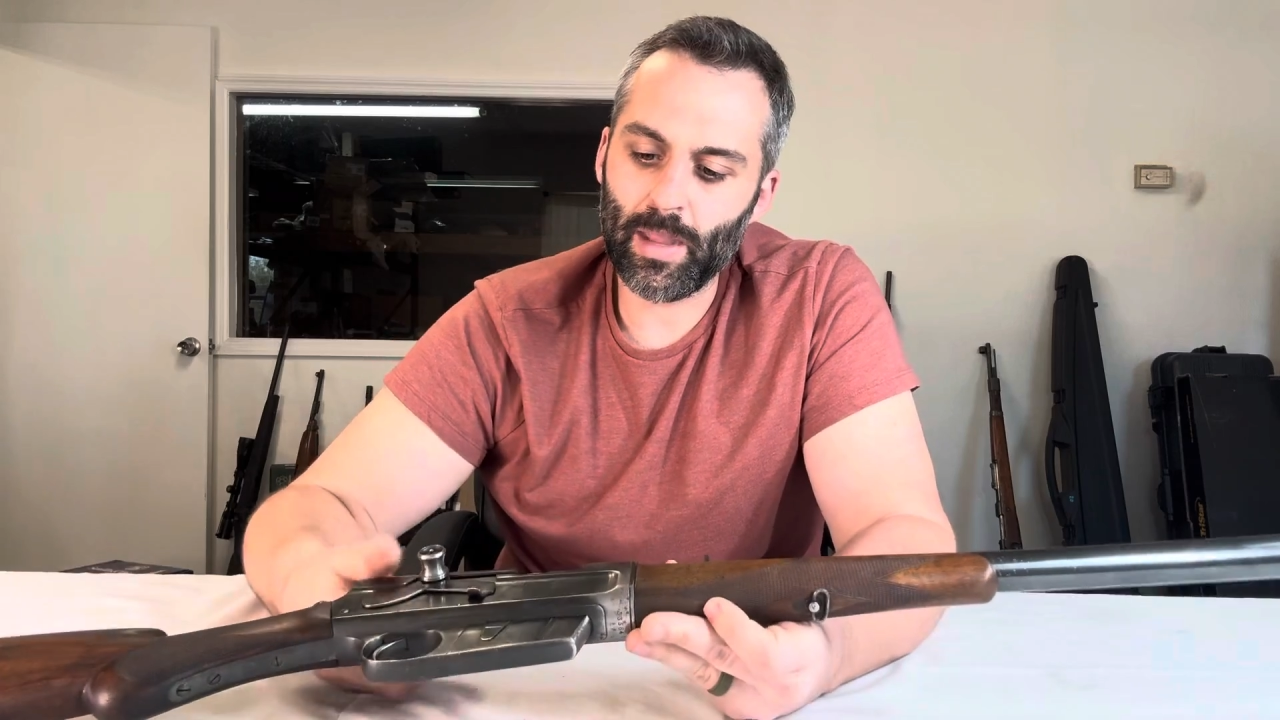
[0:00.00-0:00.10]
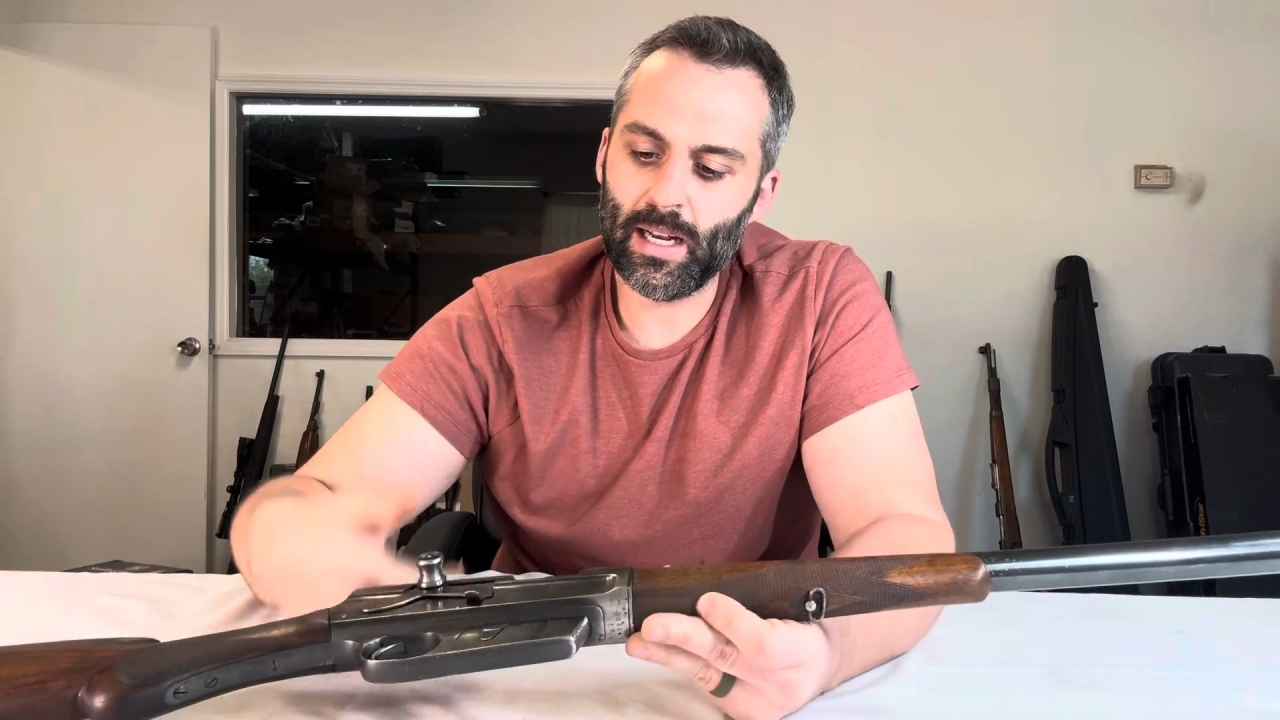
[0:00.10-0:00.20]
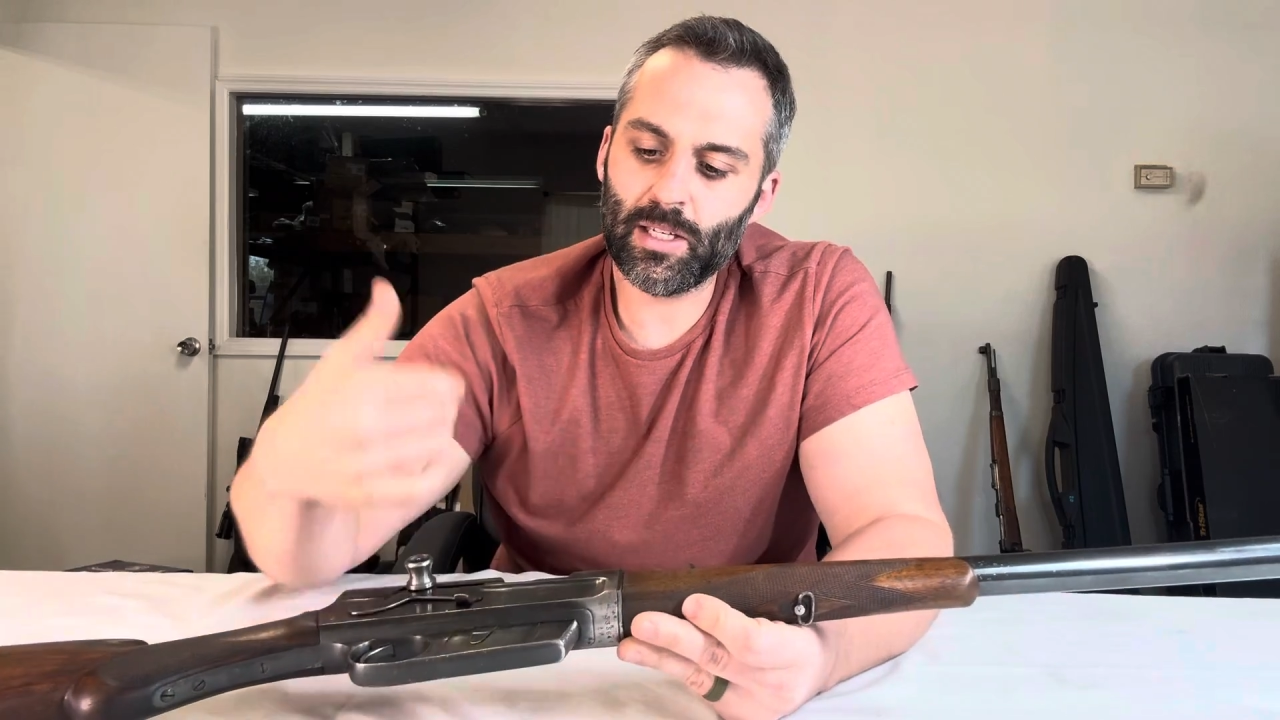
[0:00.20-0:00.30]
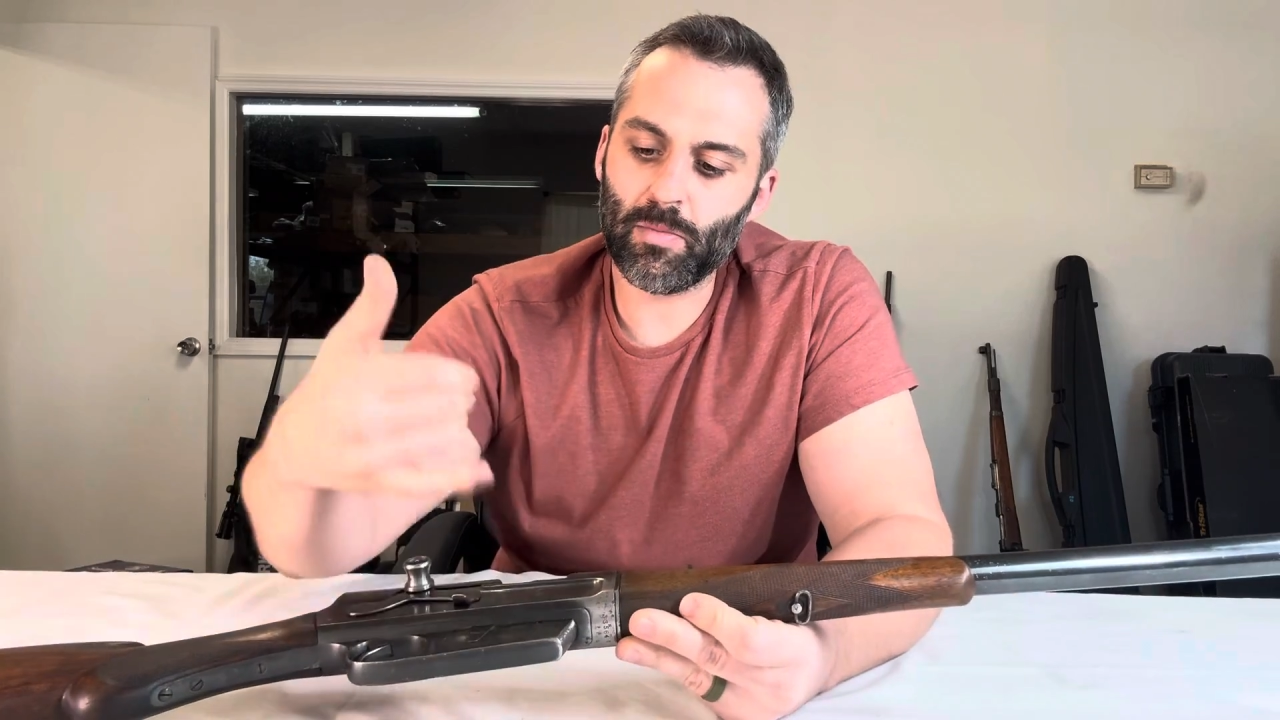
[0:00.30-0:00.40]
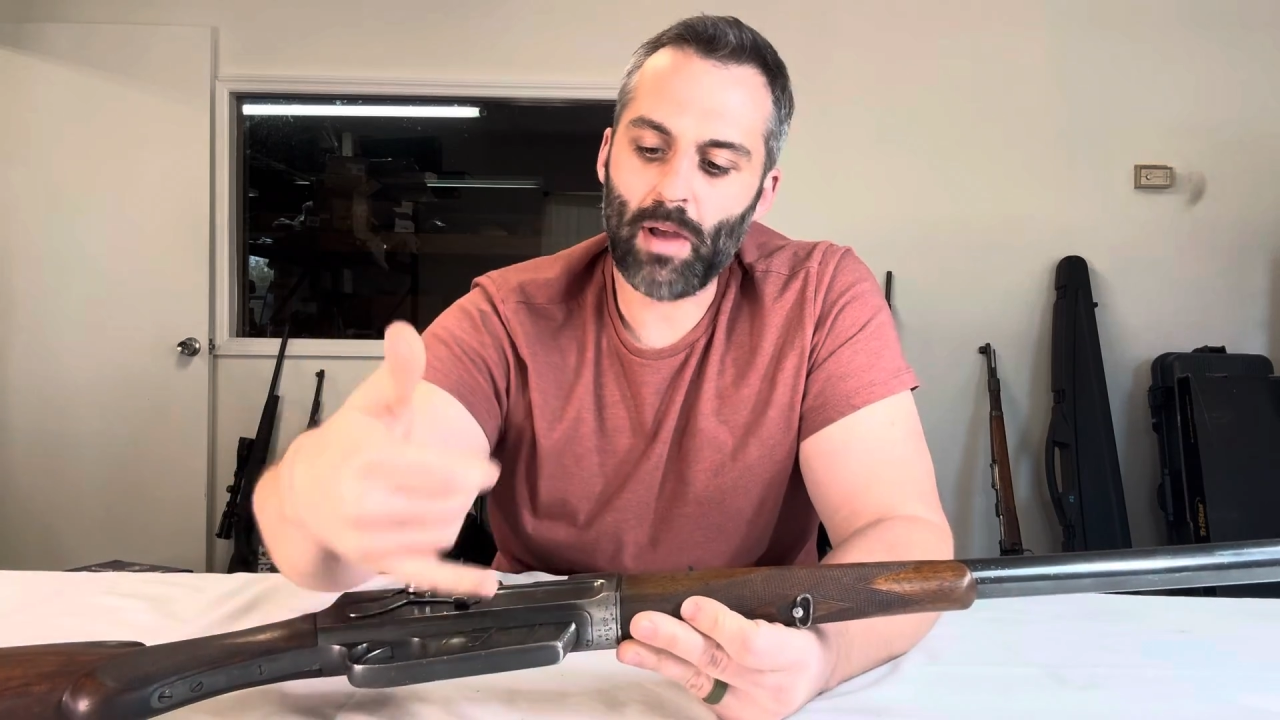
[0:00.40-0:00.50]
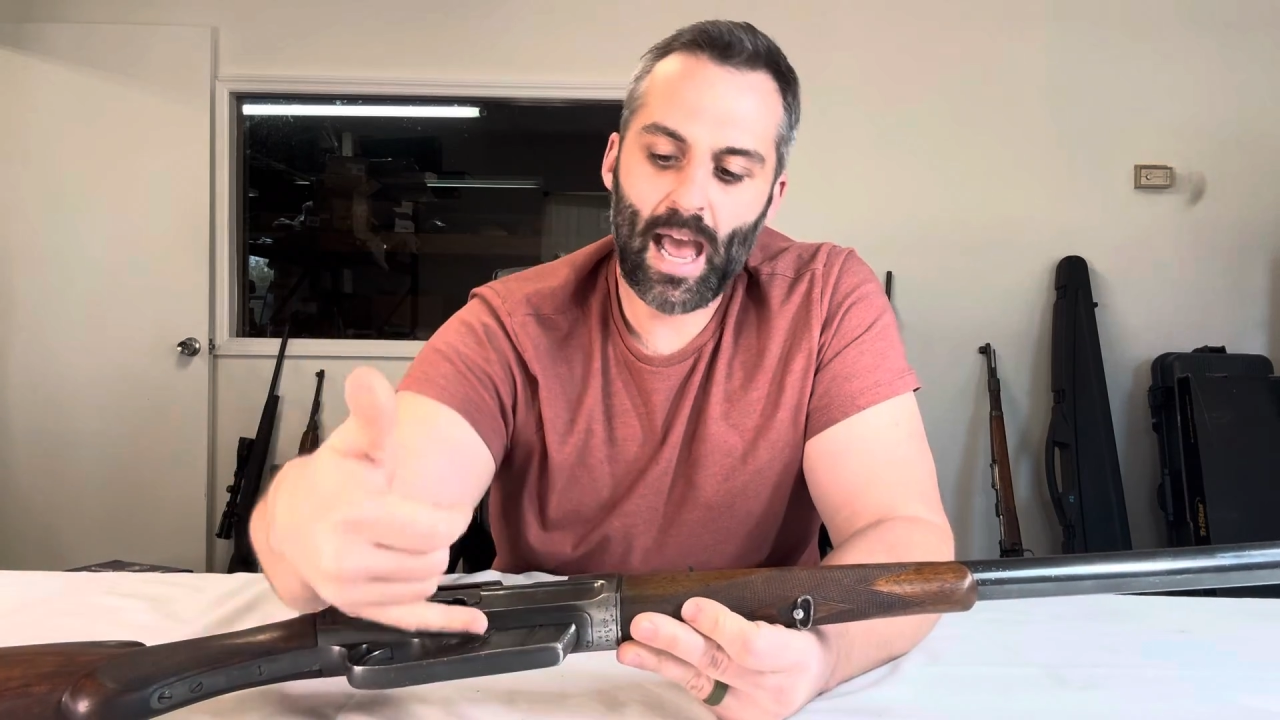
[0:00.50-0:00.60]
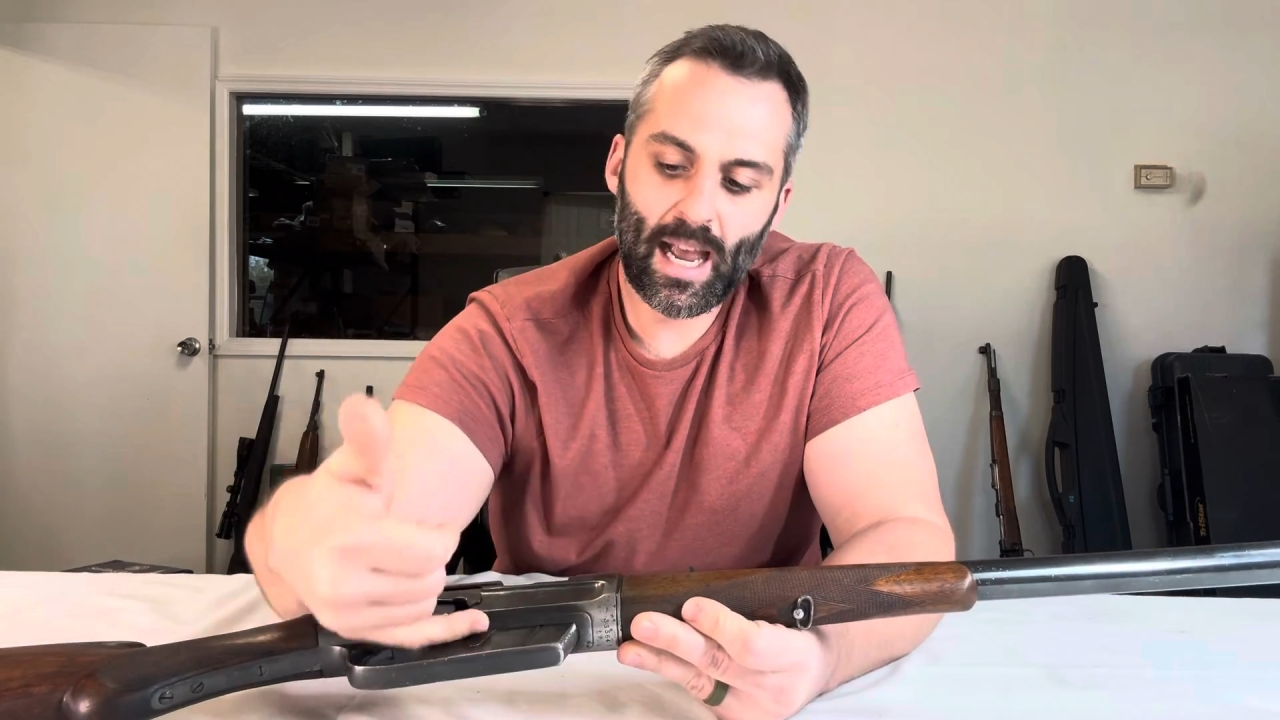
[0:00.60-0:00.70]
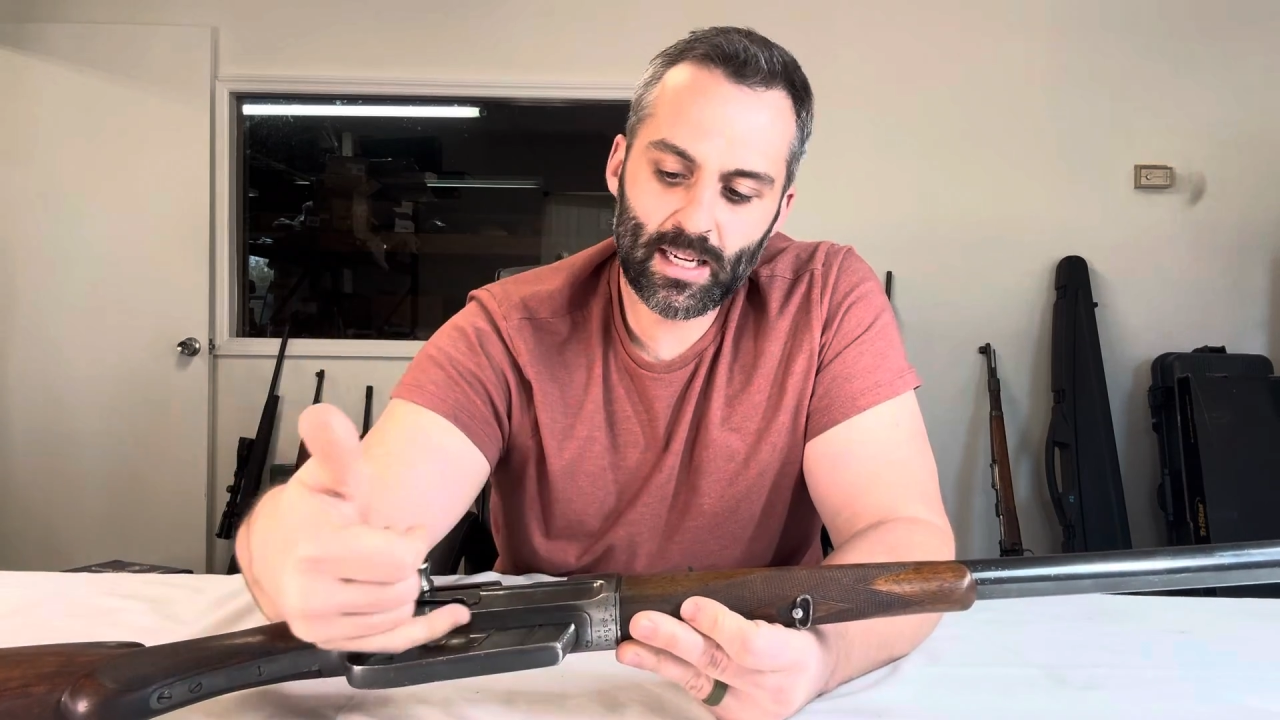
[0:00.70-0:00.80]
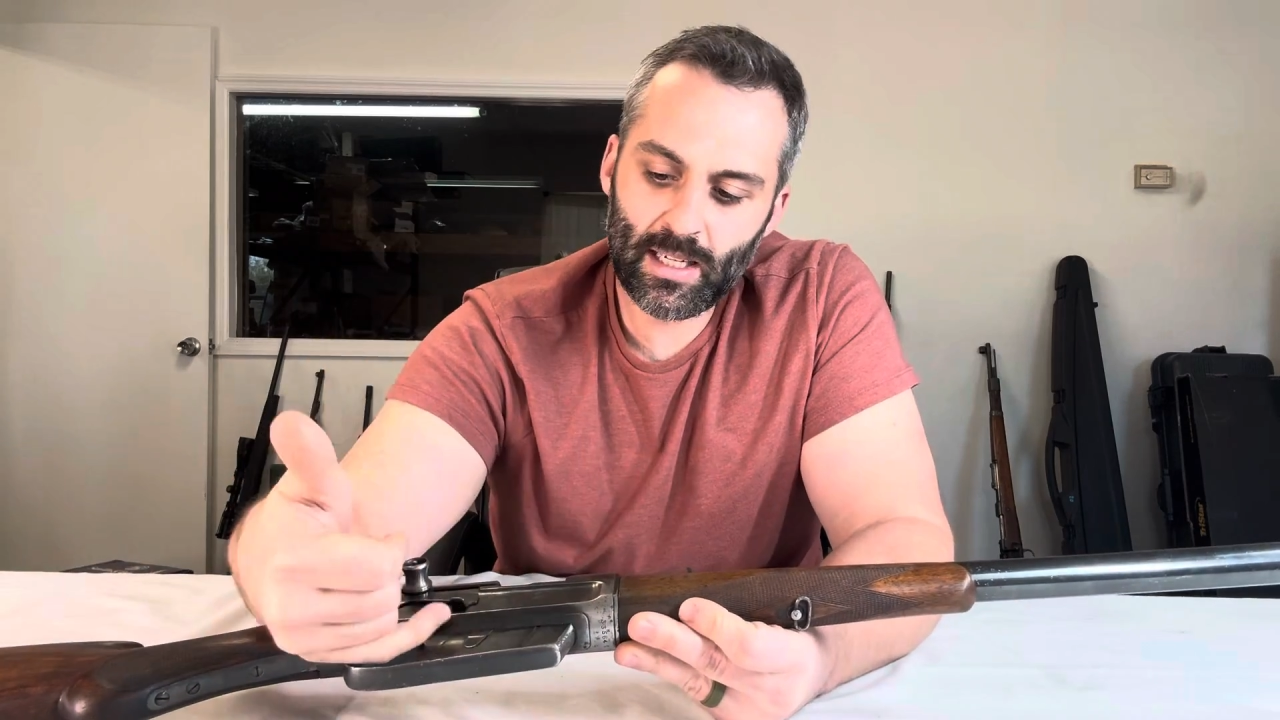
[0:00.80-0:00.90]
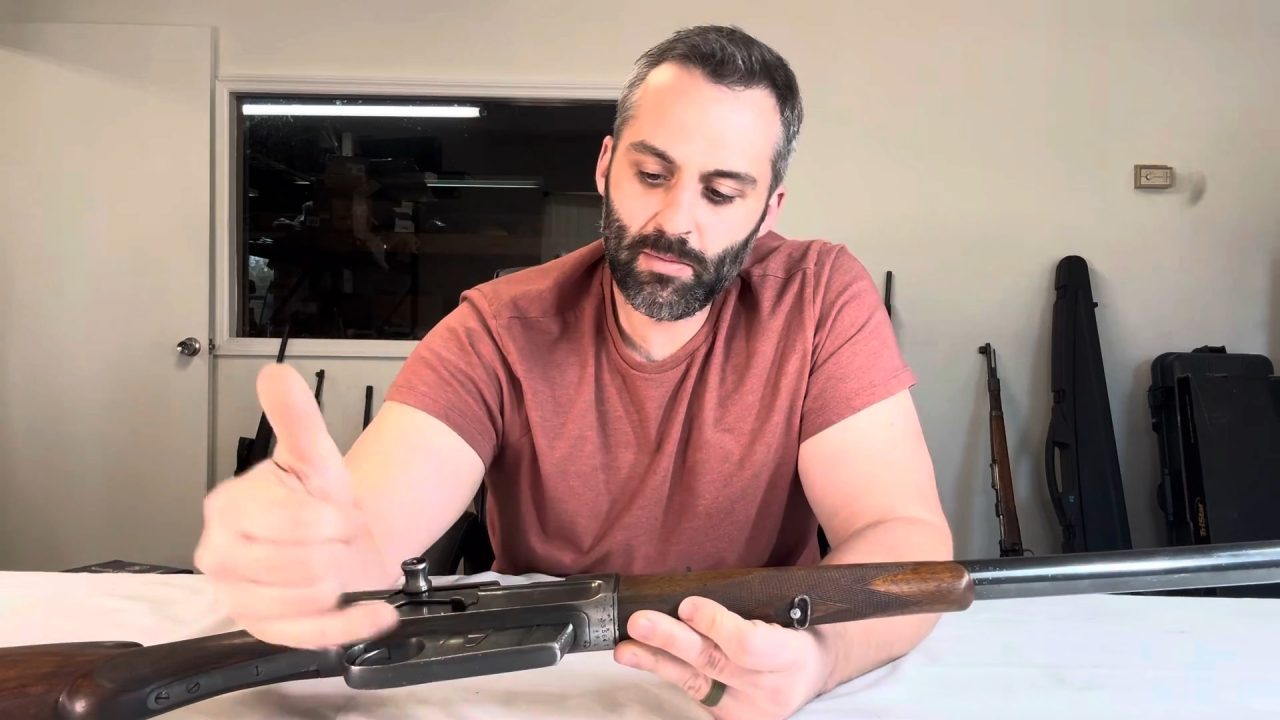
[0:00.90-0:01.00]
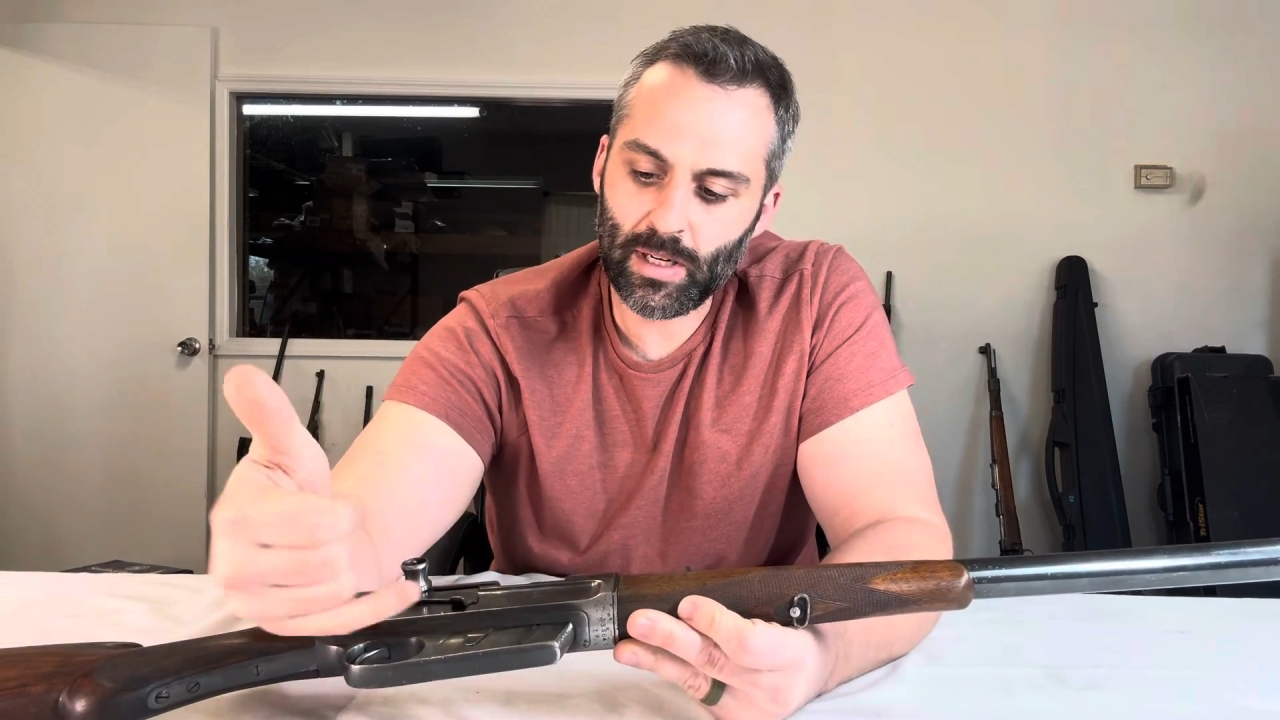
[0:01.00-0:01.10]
It is a magazine,